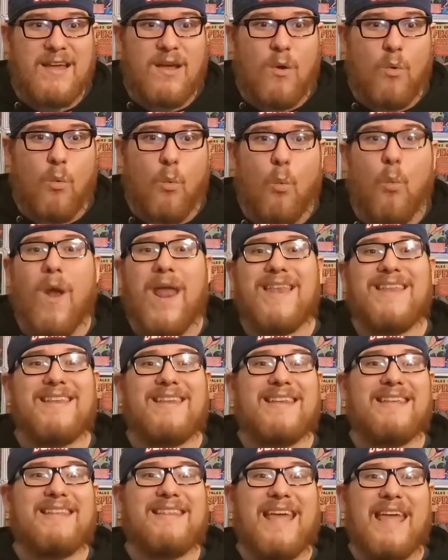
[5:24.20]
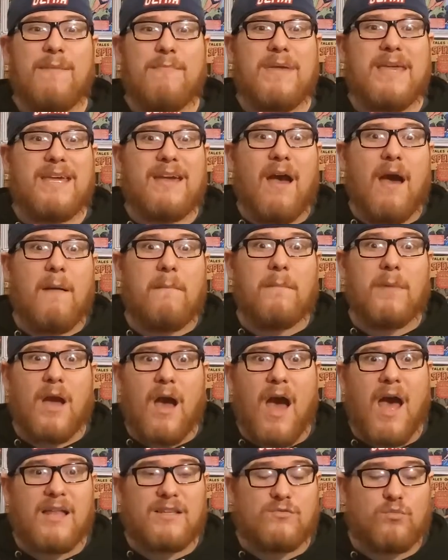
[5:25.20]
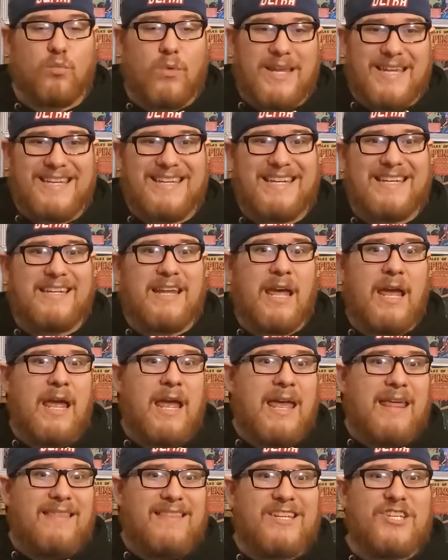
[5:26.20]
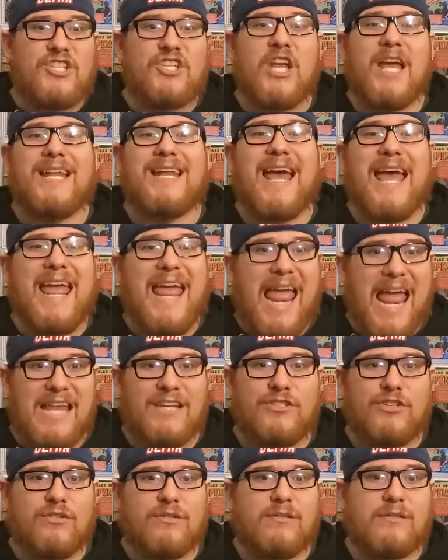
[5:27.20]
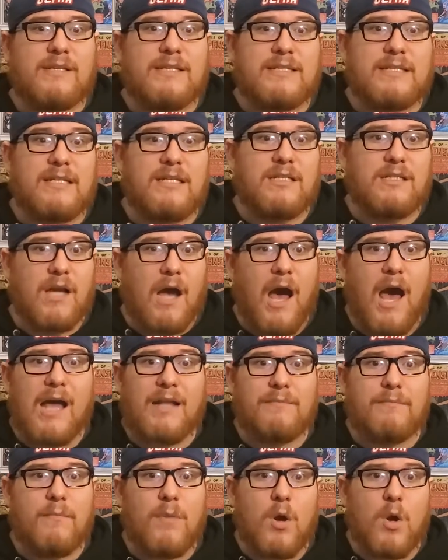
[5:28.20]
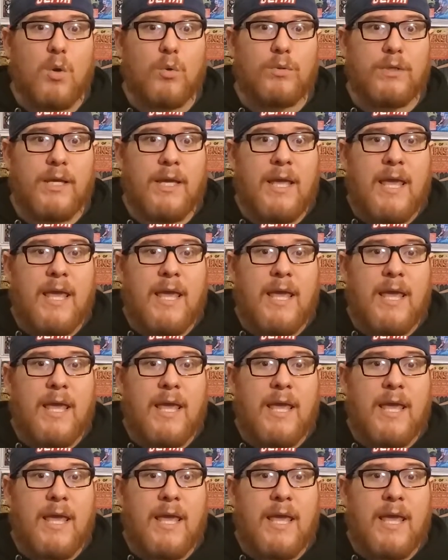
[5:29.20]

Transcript: When did they become gods? When did the Jedi enter this god mode?